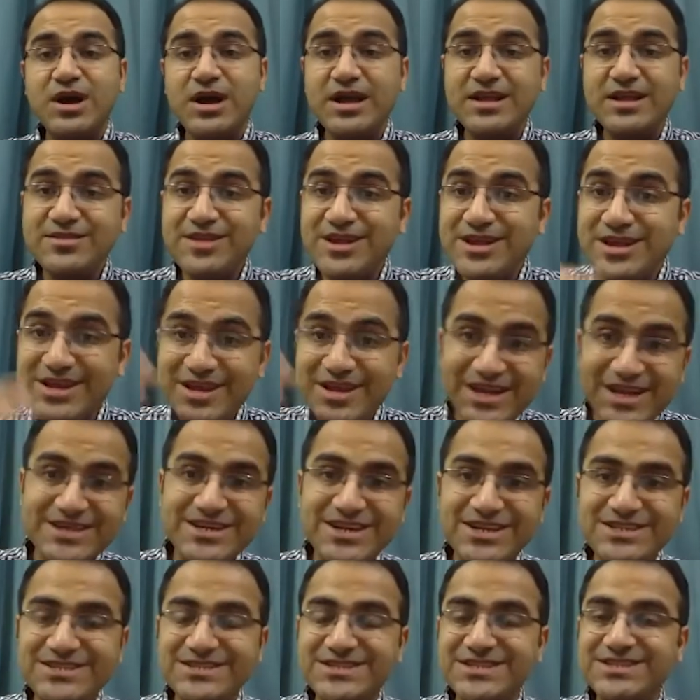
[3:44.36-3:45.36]
in the
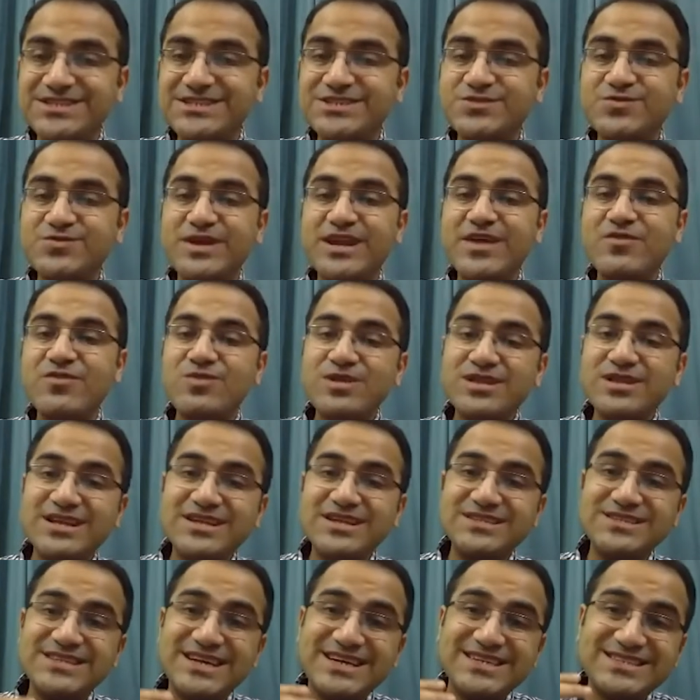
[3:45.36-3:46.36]
later stages whenever there
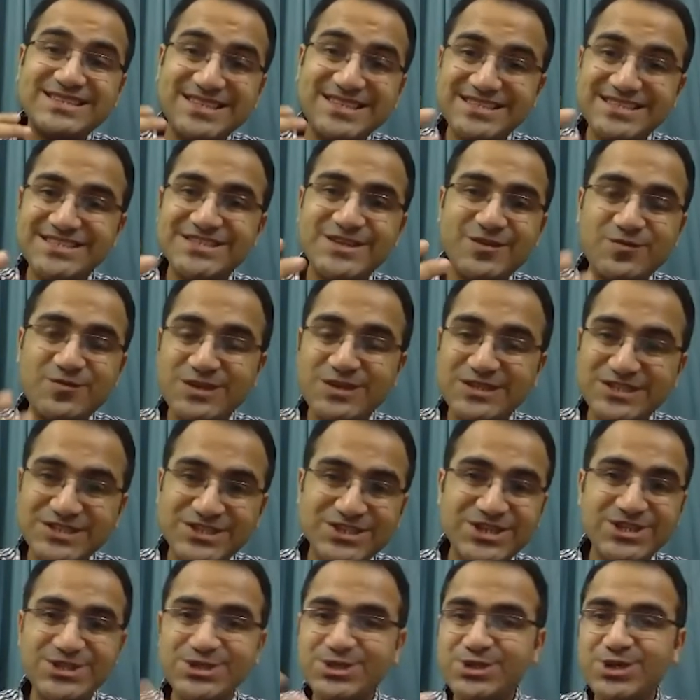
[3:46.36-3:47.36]
is excessive
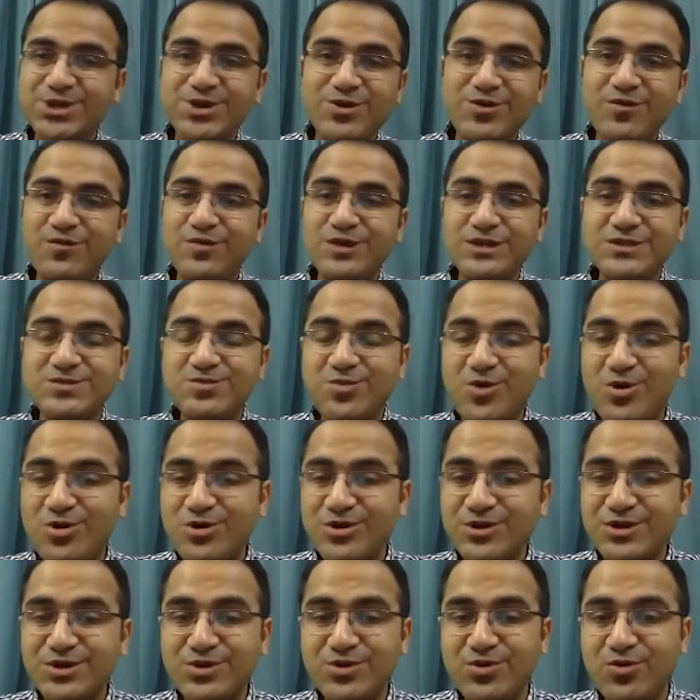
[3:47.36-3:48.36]
destruction of these
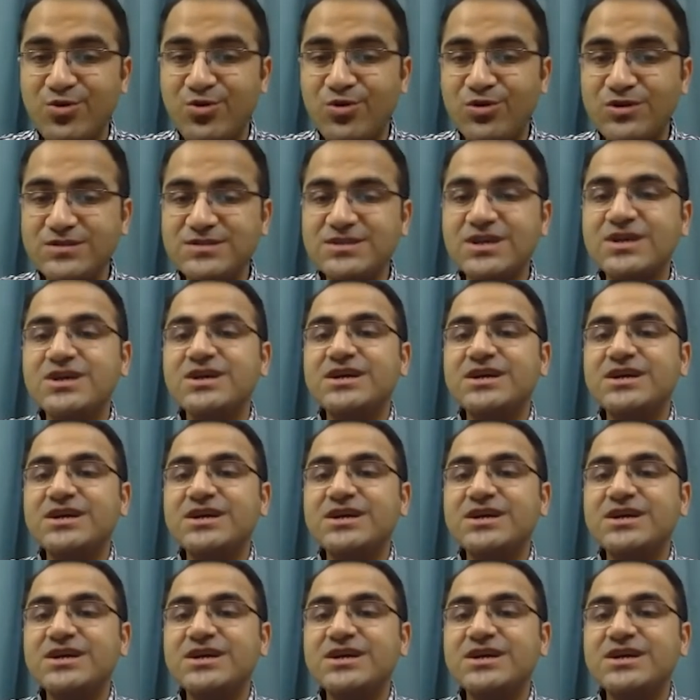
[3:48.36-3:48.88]
bronchioles